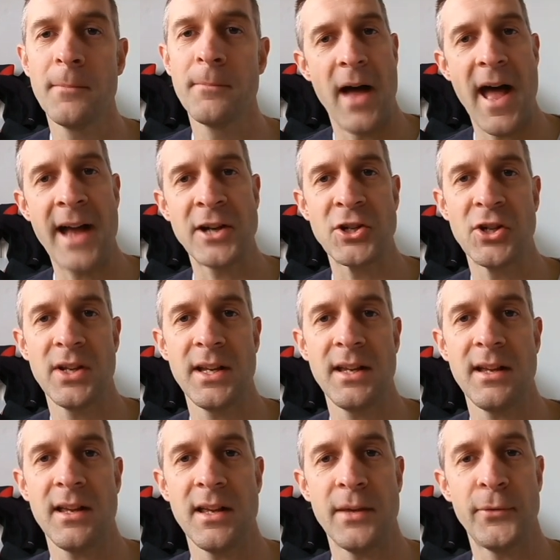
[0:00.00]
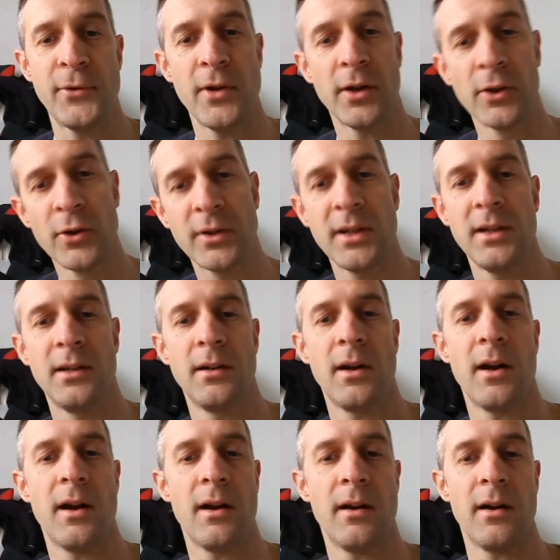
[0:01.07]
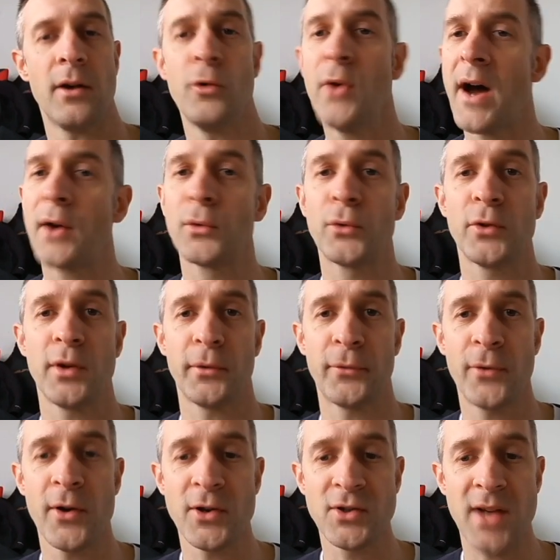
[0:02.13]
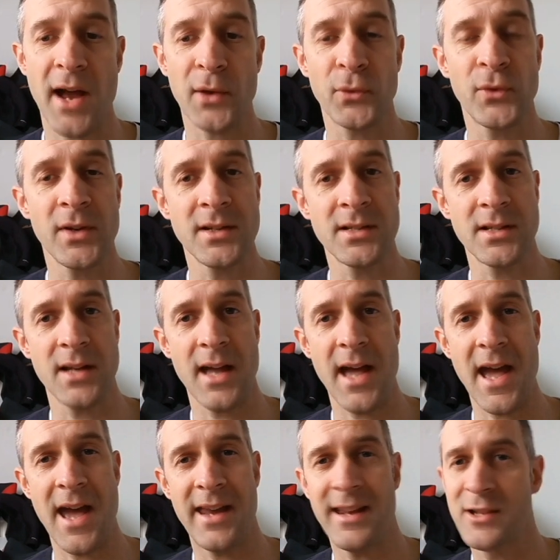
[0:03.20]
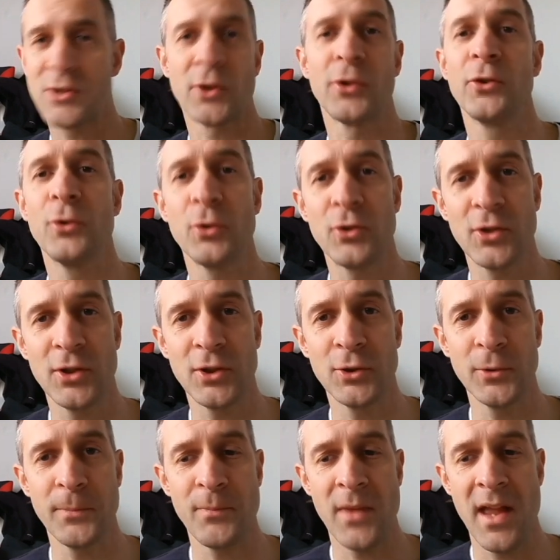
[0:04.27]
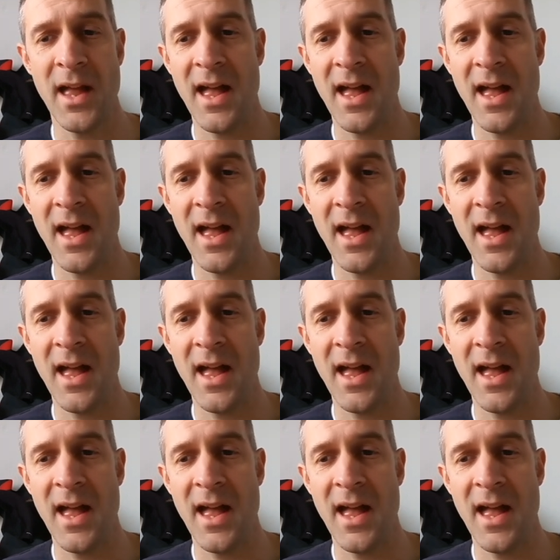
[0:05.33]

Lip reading: But actually, if you're looking around for your first outfit and it's all new to you,